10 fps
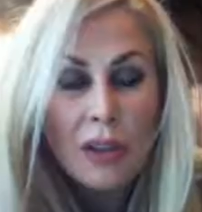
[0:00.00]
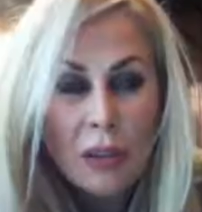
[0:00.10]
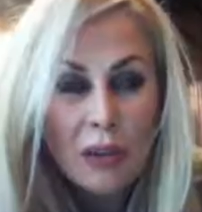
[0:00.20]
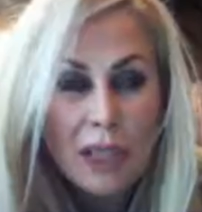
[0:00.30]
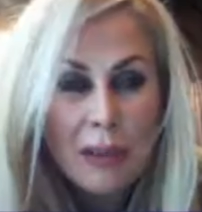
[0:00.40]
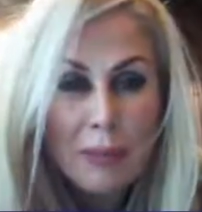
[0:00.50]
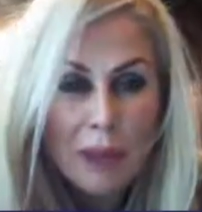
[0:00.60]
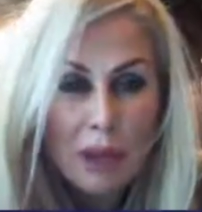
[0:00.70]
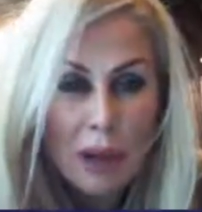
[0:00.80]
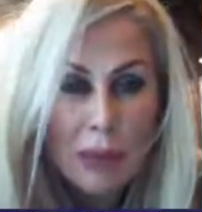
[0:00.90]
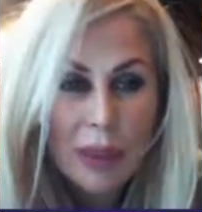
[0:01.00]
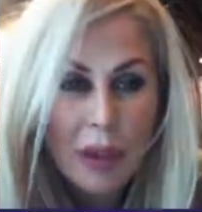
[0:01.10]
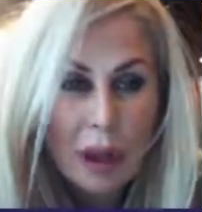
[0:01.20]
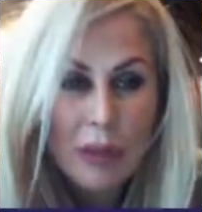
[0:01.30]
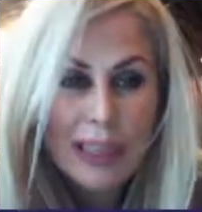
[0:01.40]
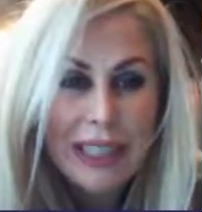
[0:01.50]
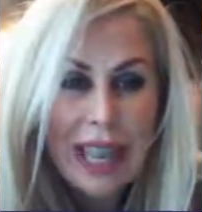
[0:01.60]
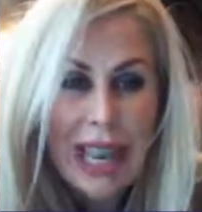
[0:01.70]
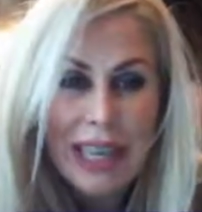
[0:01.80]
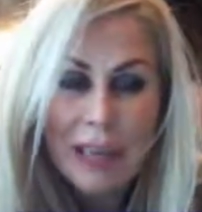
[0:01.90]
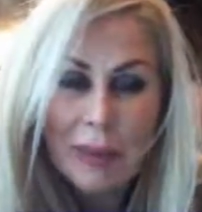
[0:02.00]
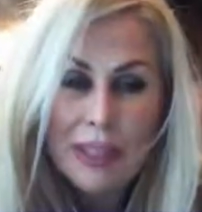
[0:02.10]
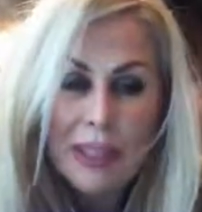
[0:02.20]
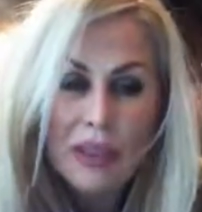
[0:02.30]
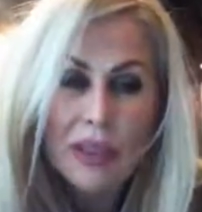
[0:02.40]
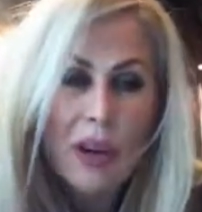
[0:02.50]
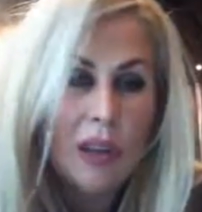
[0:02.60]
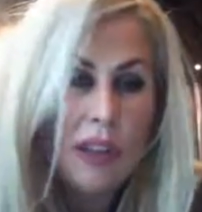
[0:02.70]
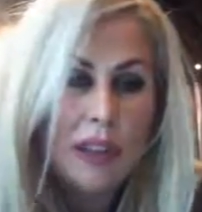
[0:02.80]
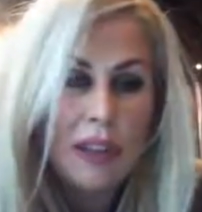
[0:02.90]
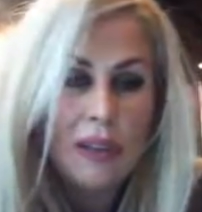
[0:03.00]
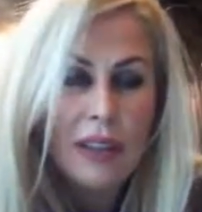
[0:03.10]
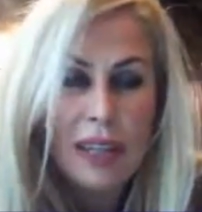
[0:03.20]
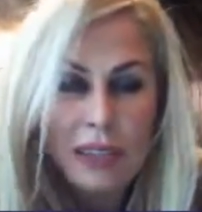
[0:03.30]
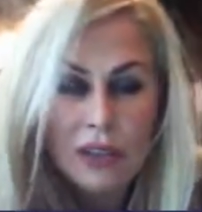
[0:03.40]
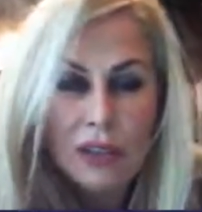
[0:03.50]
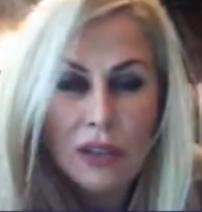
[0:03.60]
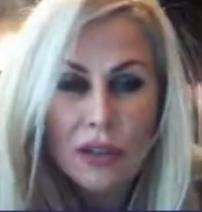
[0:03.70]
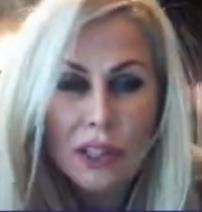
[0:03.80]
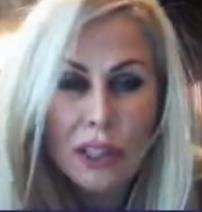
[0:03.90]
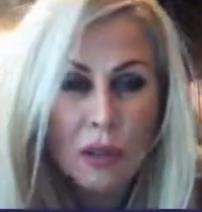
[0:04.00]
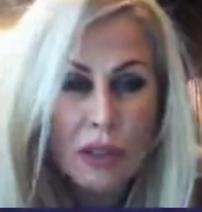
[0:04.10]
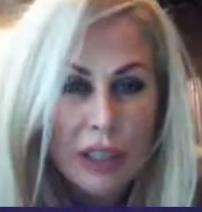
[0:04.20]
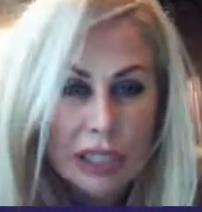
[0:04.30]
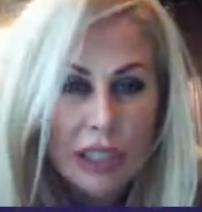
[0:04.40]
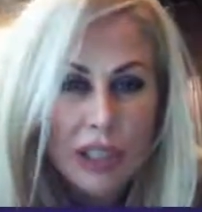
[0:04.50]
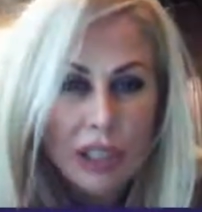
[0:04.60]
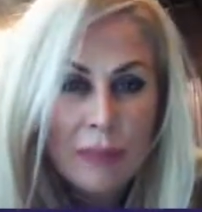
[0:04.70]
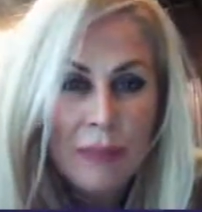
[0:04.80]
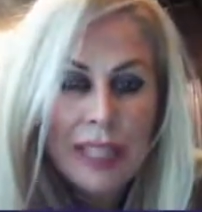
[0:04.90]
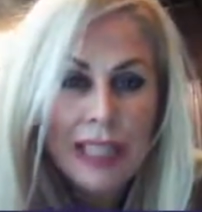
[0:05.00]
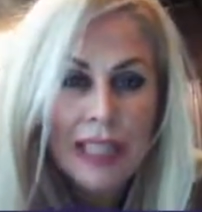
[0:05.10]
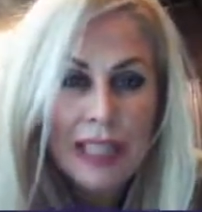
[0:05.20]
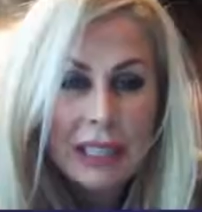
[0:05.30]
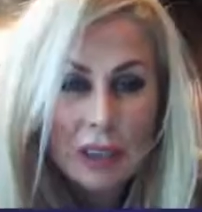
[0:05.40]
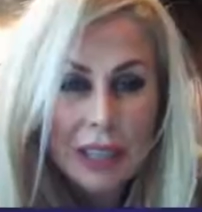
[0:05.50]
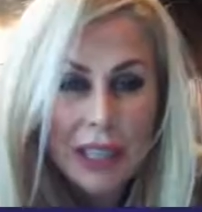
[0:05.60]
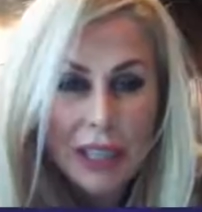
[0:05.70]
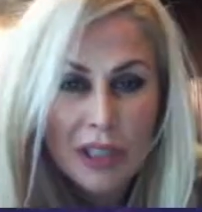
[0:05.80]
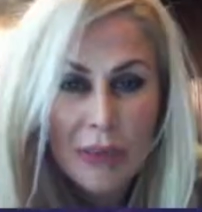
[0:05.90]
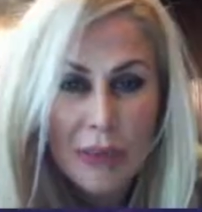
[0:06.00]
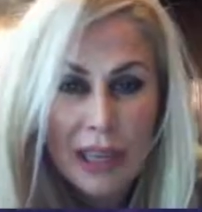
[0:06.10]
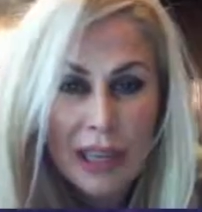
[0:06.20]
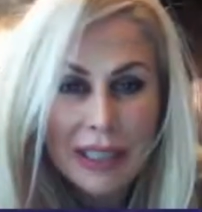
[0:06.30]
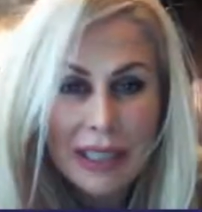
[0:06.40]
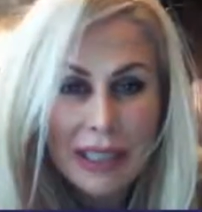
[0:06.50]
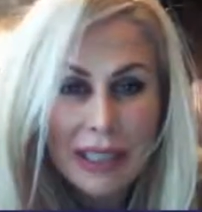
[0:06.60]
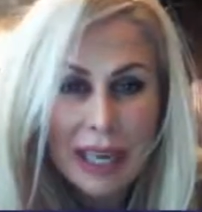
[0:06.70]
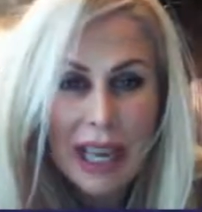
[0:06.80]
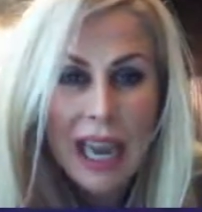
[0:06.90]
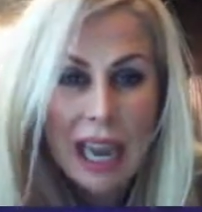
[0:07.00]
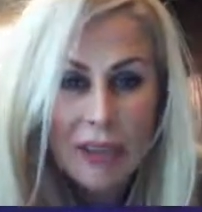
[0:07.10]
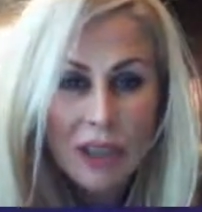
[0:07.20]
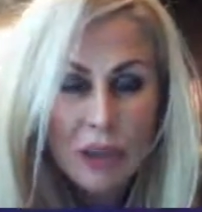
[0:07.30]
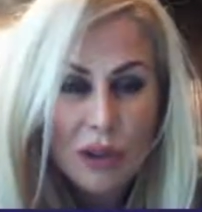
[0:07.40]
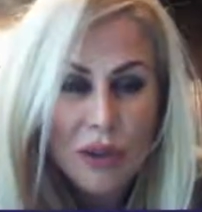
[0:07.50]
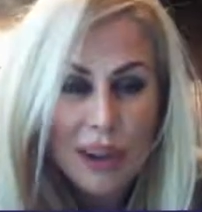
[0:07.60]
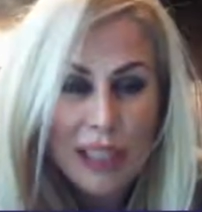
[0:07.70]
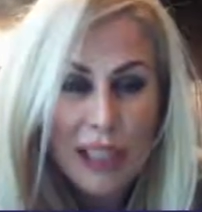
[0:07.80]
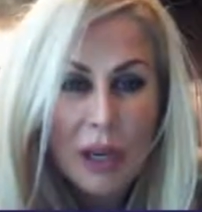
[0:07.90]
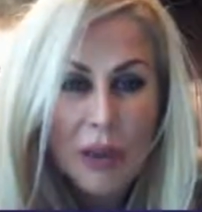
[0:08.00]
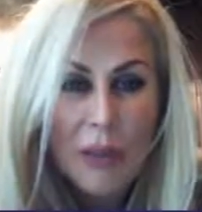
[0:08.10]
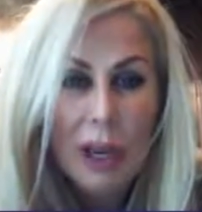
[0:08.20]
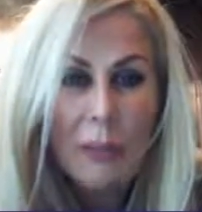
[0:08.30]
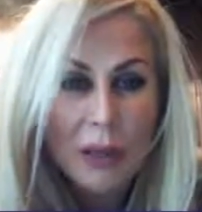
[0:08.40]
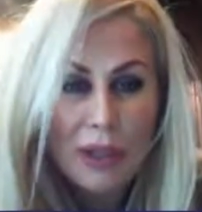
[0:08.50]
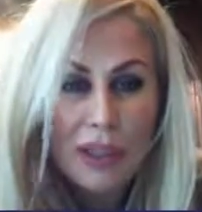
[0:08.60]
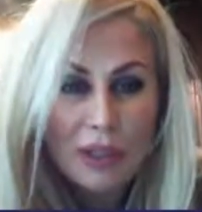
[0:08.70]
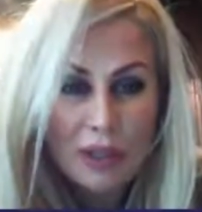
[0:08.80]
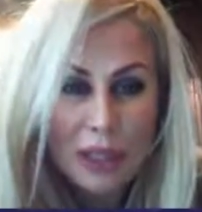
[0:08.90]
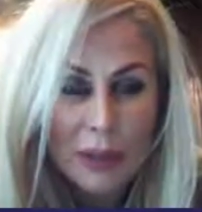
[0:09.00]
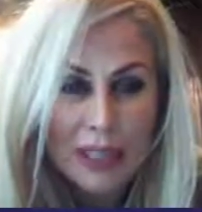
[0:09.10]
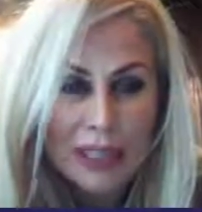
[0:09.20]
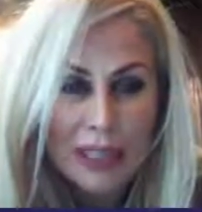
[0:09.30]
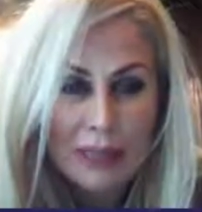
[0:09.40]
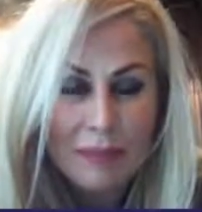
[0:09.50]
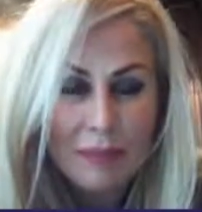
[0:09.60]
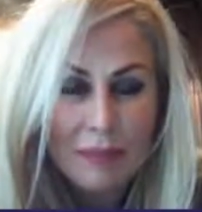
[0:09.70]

The three most common goals in any business, regardless of industry or niche, is increasing customer base, average order value, and purchase frequency.